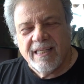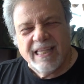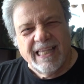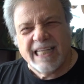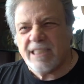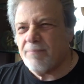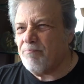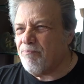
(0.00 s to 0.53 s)

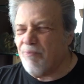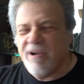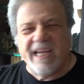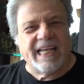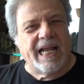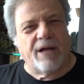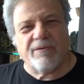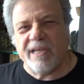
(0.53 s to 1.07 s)
Let's bring
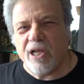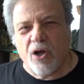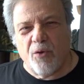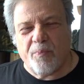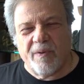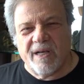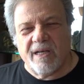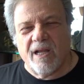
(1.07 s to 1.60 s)
it out in the
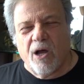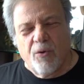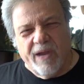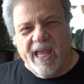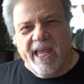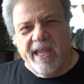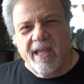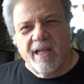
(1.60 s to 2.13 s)
open,
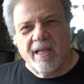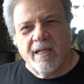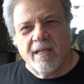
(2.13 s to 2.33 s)
okay?